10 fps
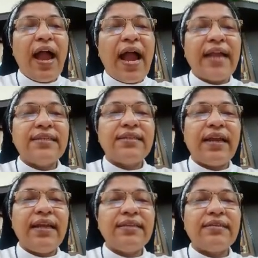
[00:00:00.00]
and
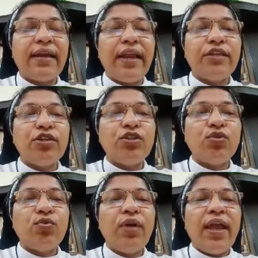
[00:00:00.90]
studies related
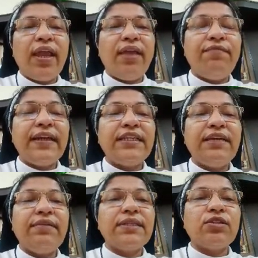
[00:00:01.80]
to
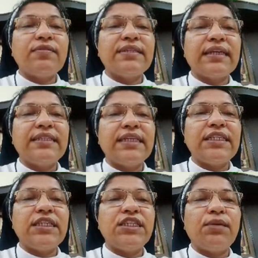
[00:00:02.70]
effectiveness of structured
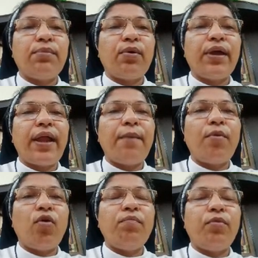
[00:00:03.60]
teaching program
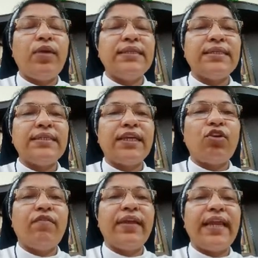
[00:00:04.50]
of polycystic
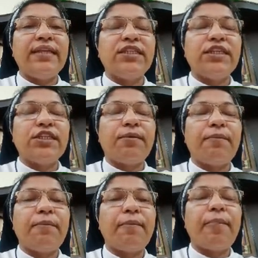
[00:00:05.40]
ovarian syndrome.
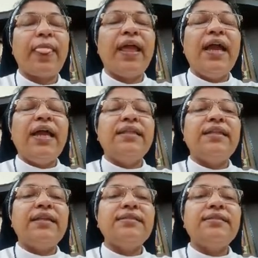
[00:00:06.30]

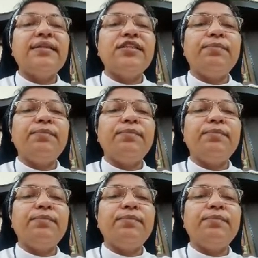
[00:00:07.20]
The research